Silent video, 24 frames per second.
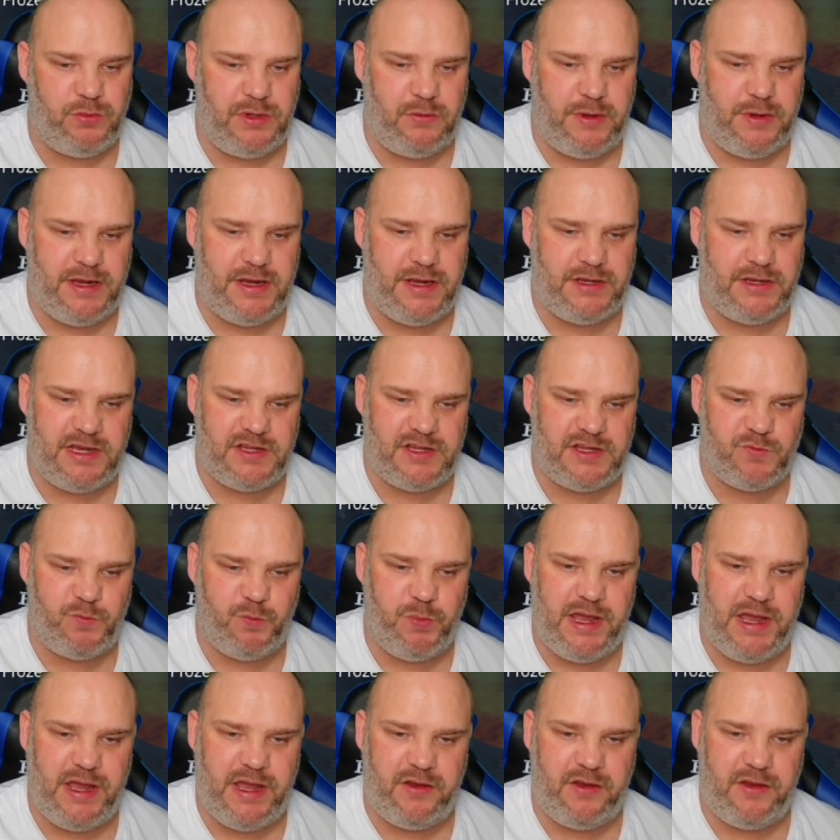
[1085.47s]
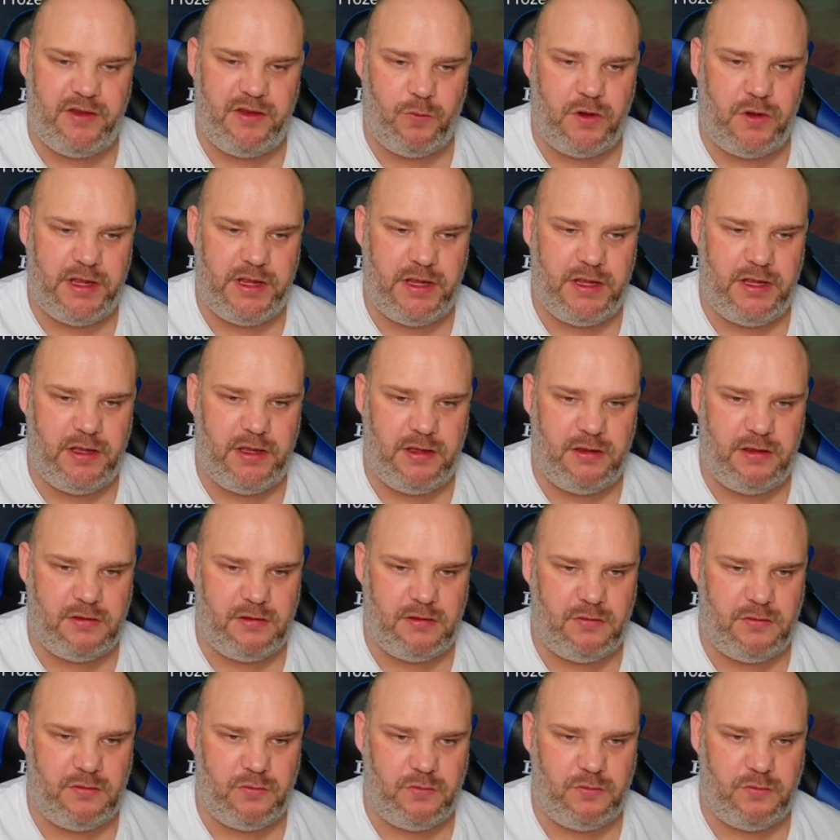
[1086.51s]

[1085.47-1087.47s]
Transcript: Well, actually, that's better than what I